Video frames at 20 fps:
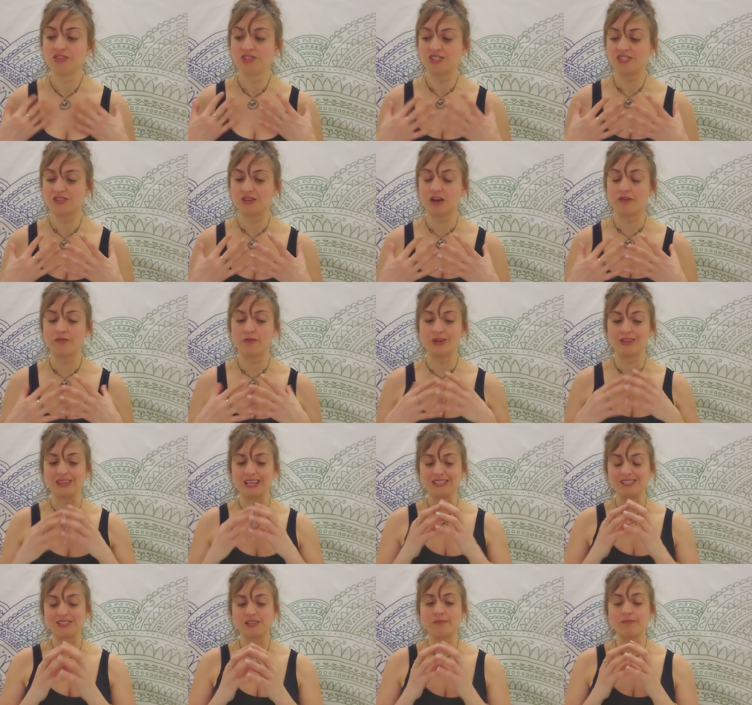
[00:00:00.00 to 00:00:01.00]
discovering
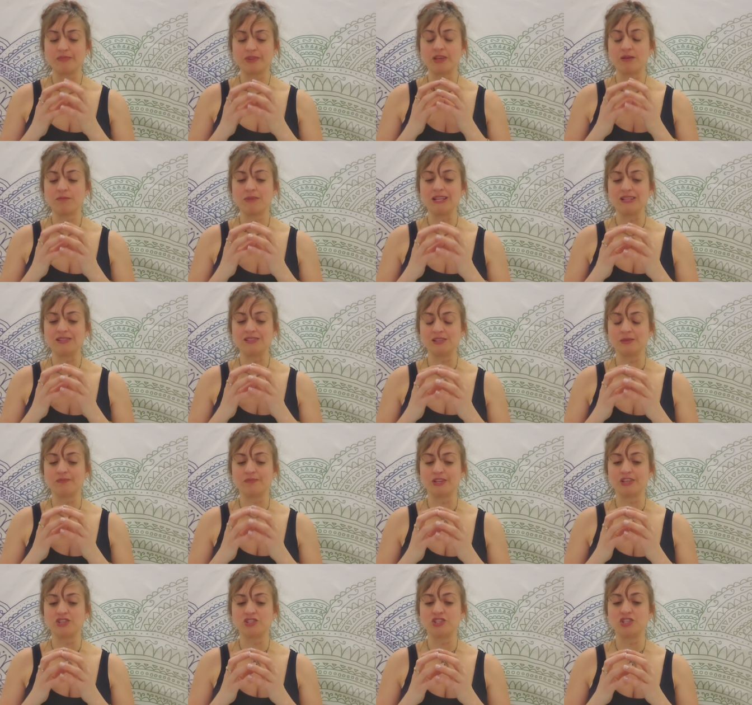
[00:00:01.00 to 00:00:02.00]
that something meant
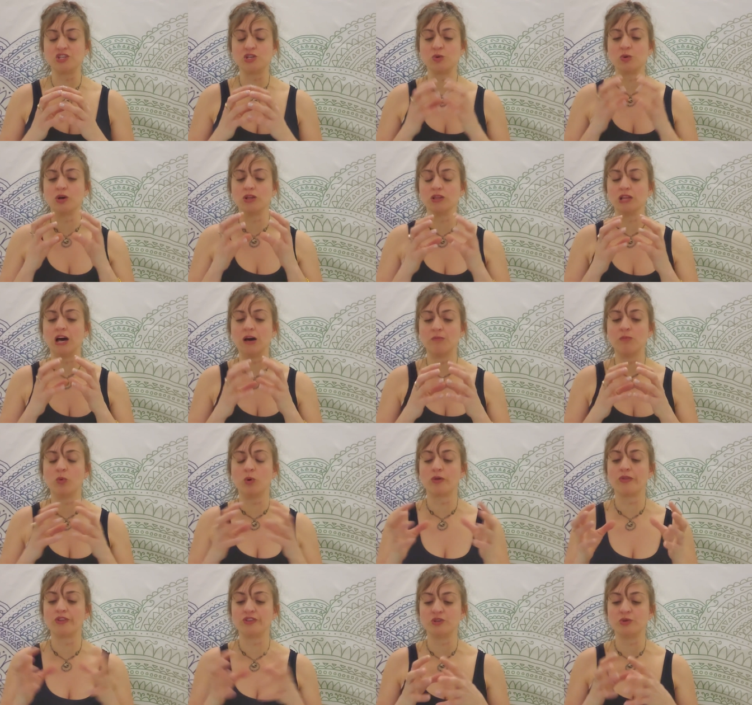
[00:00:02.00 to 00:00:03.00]
something to you a lot
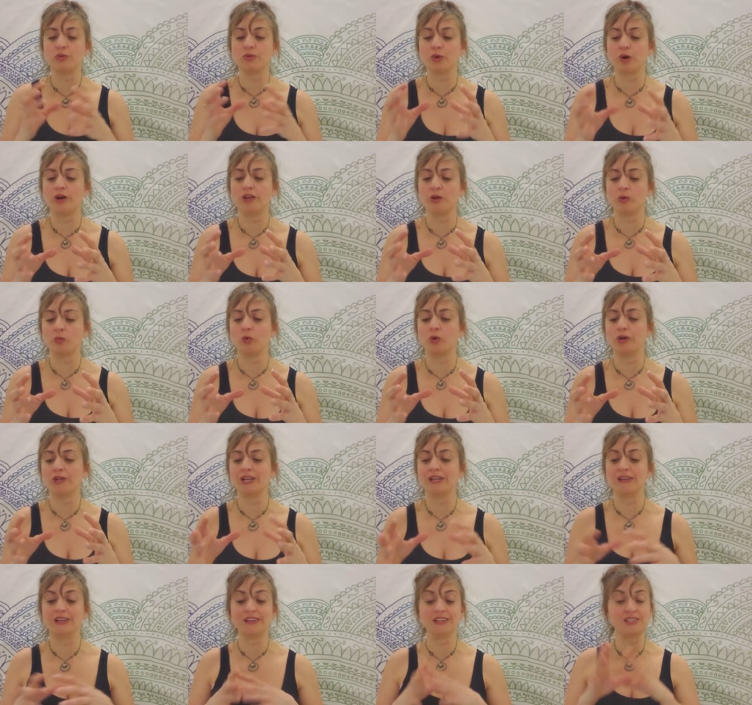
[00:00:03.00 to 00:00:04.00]
more than you thought it would.
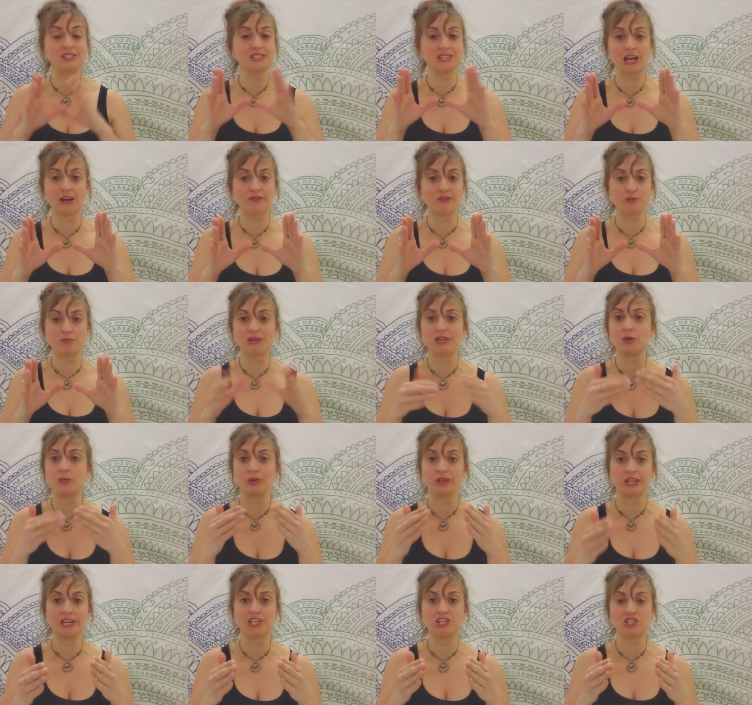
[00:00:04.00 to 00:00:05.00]
Now, that doesn't have to be a
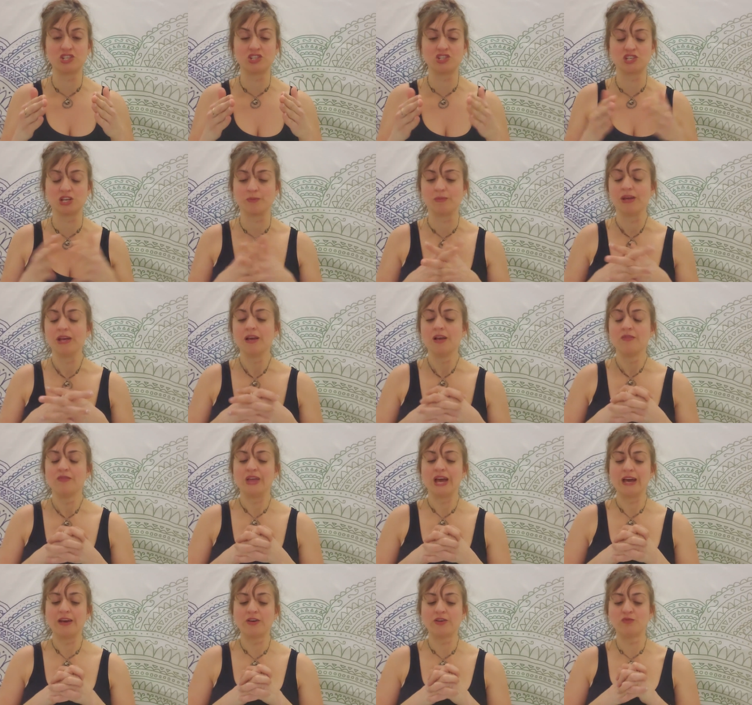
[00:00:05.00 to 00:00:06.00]
relationship.
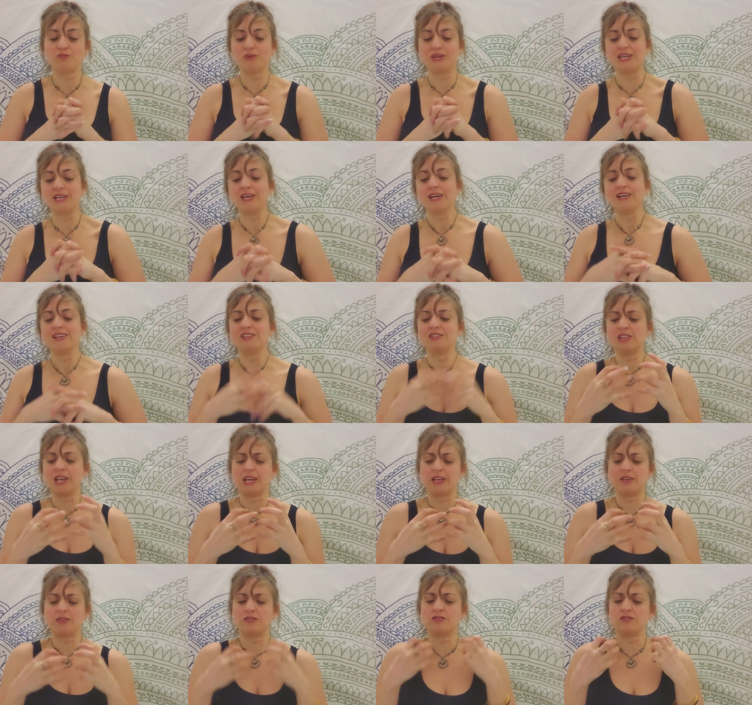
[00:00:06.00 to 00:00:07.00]
That could be
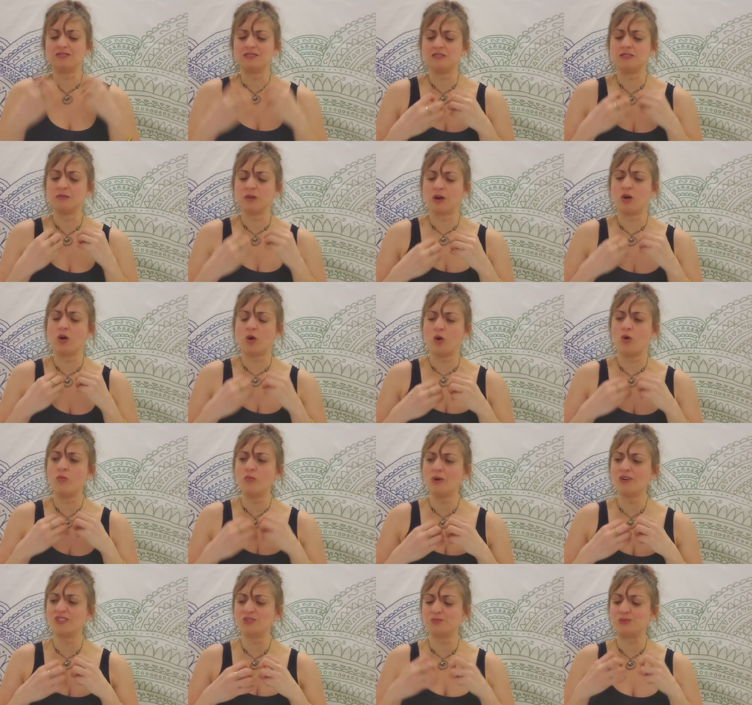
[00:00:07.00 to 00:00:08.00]
like
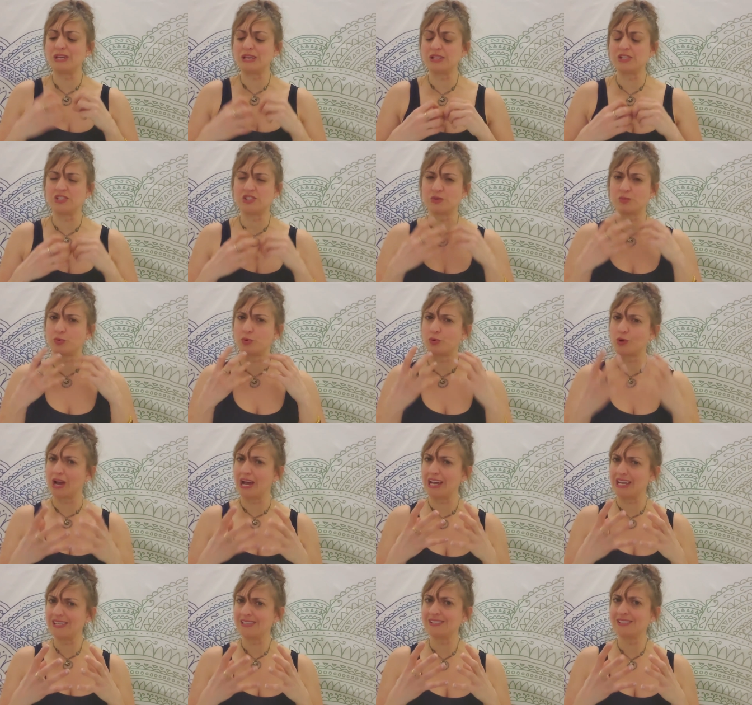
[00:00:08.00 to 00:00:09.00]
almost being
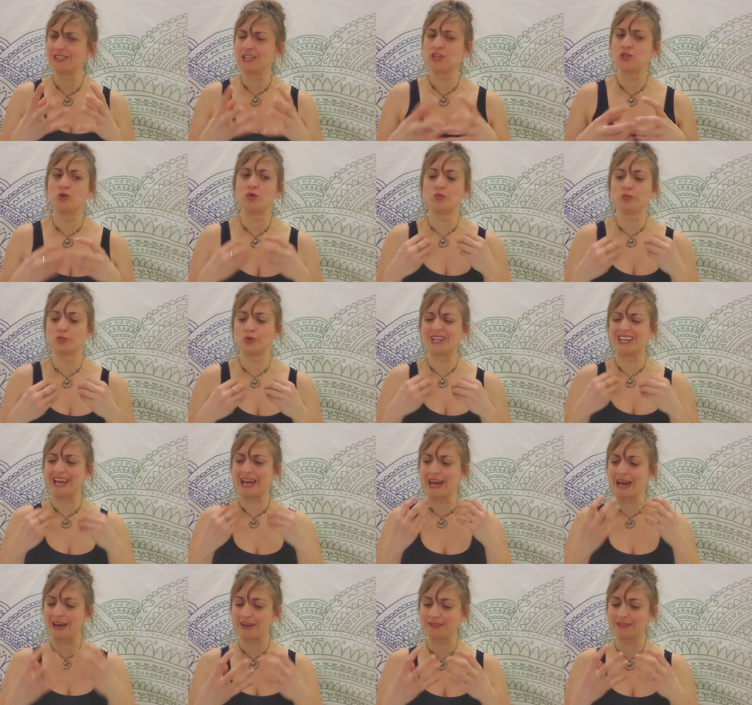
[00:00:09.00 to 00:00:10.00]
surprised that you're
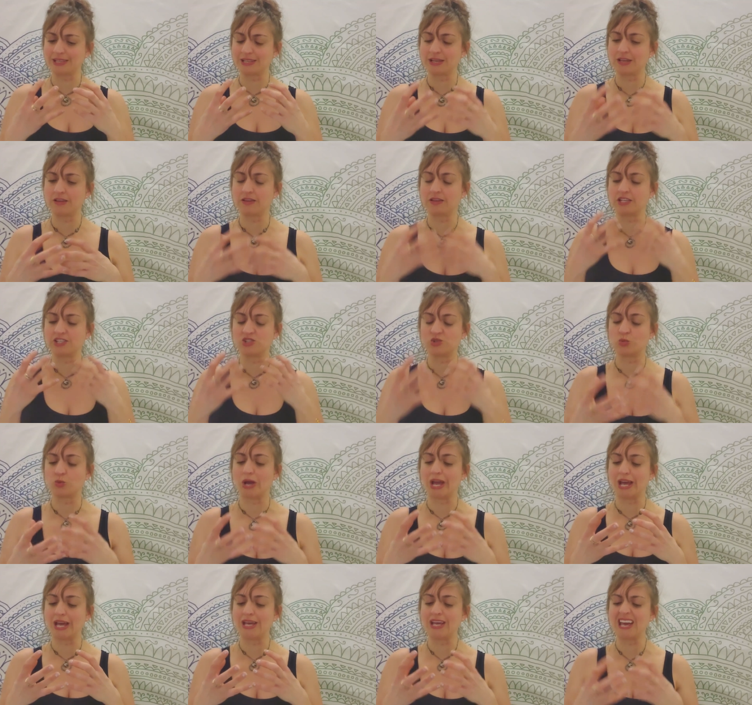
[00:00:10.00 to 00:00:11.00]
reacting this
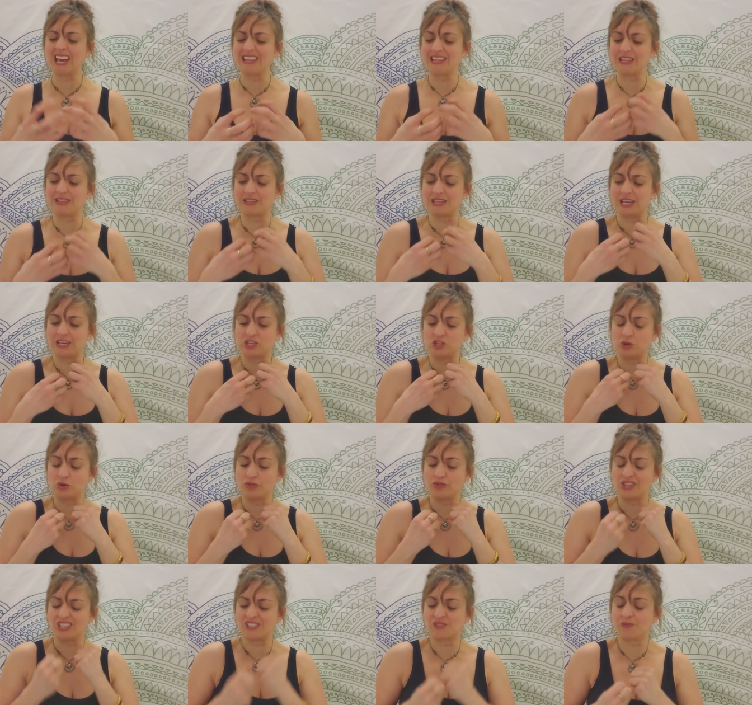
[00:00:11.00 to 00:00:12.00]
way and it, that you're
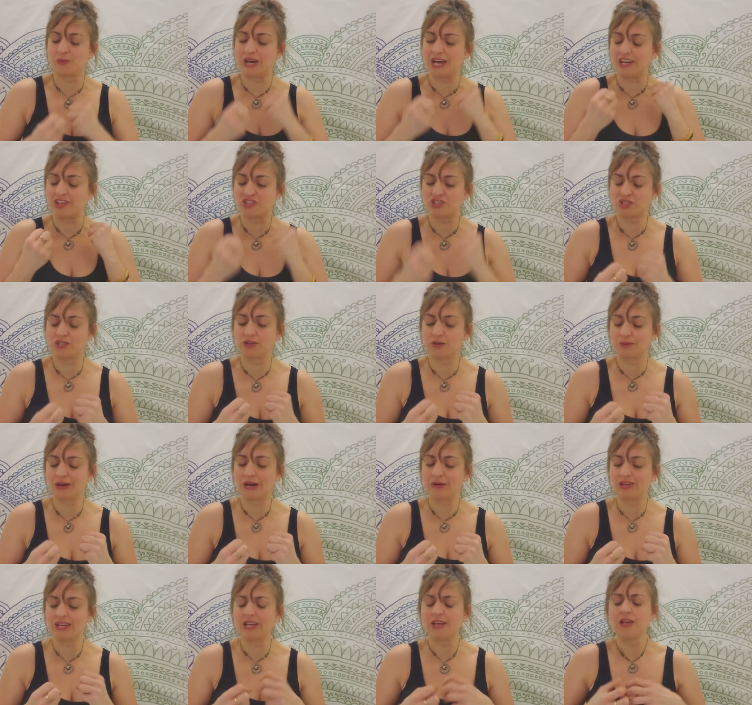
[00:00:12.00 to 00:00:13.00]
this passionate
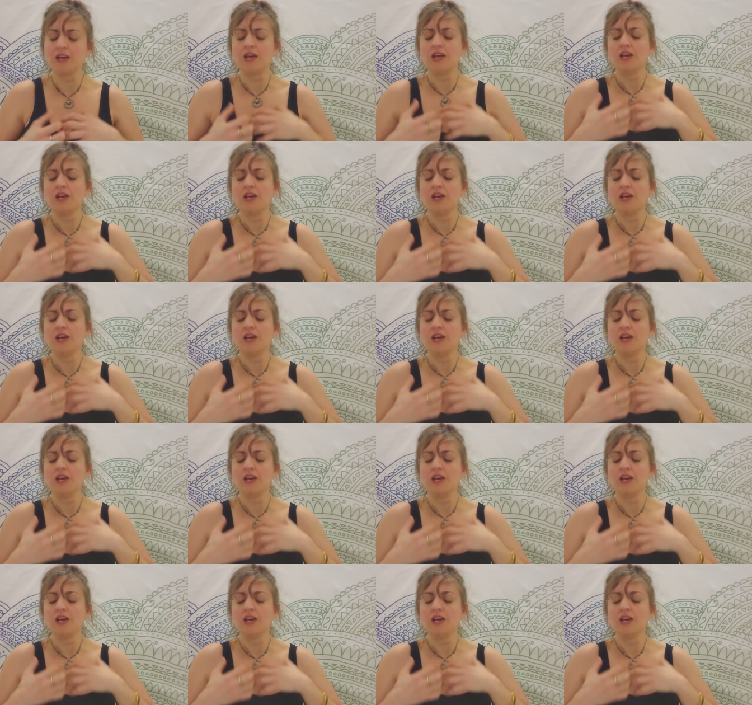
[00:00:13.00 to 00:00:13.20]
about it.